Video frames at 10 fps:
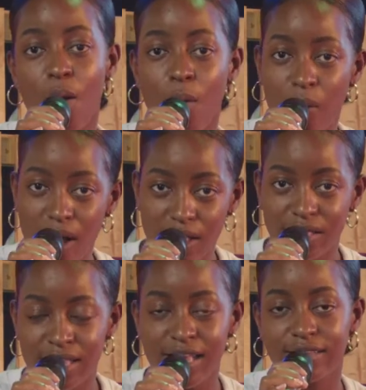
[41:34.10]
well,
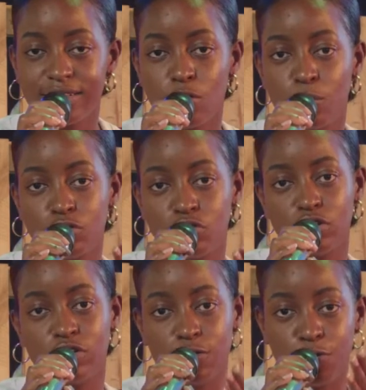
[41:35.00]
here is an
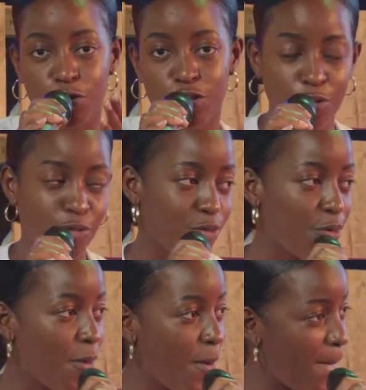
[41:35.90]
opportunity for you,
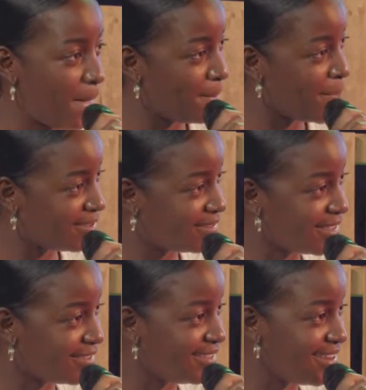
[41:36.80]

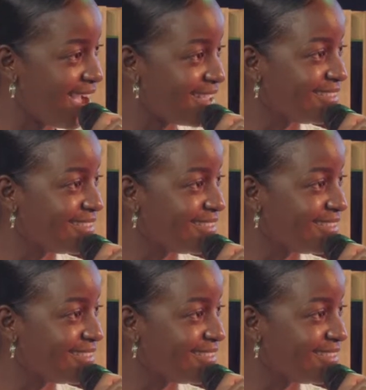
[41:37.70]
Pastor Siraj.